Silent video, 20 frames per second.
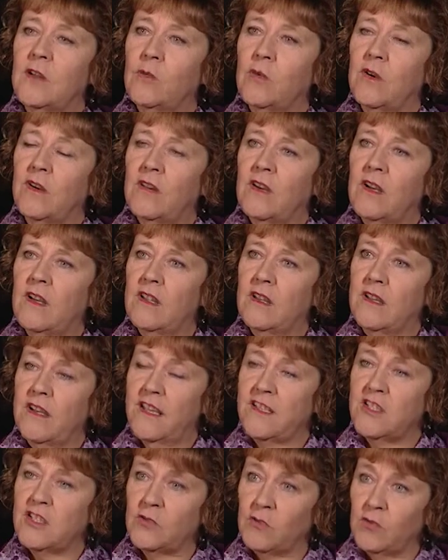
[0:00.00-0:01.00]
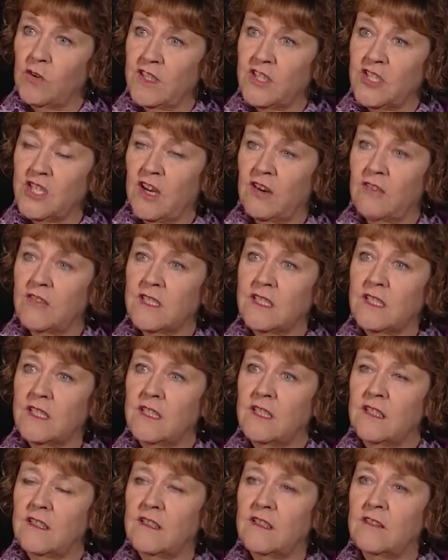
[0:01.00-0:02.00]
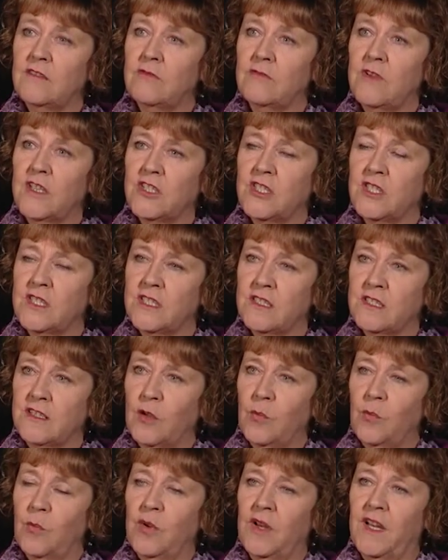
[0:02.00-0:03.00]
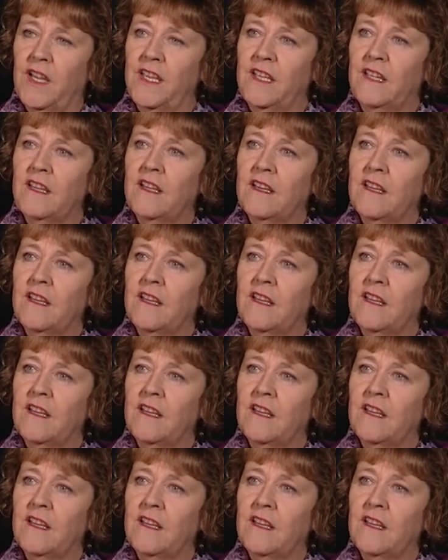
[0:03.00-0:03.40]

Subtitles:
We're a nationwide charity and a registered company,